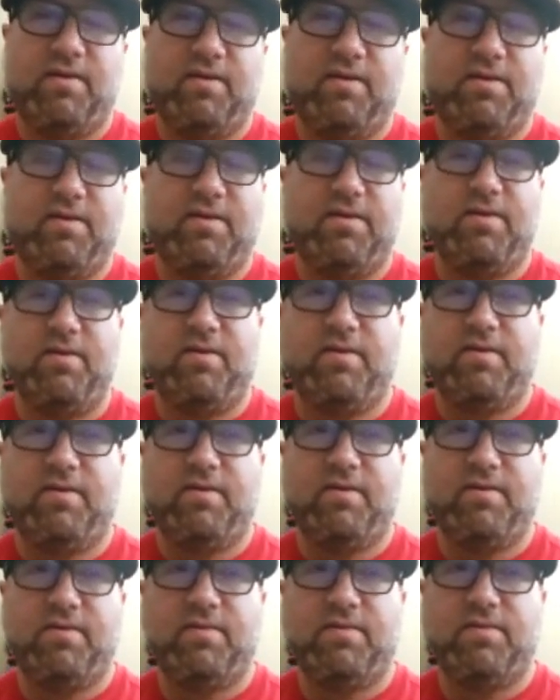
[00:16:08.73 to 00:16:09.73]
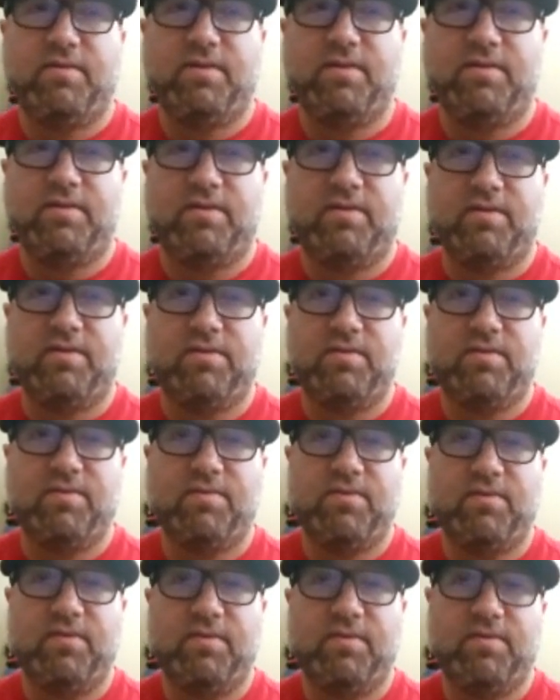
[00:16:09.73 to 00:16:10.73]

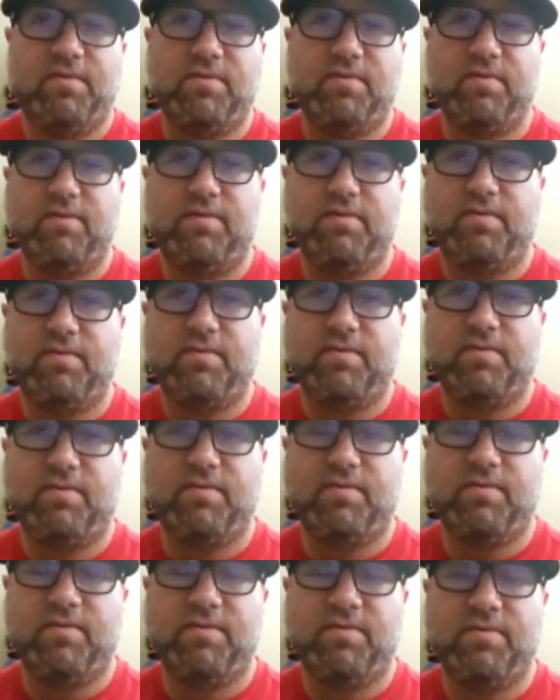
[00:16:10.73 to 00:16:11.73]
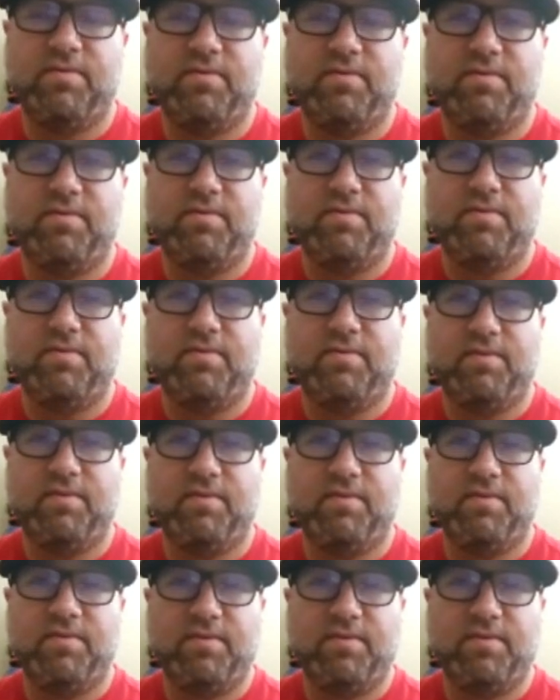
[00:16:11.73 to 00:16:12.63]
[no speech]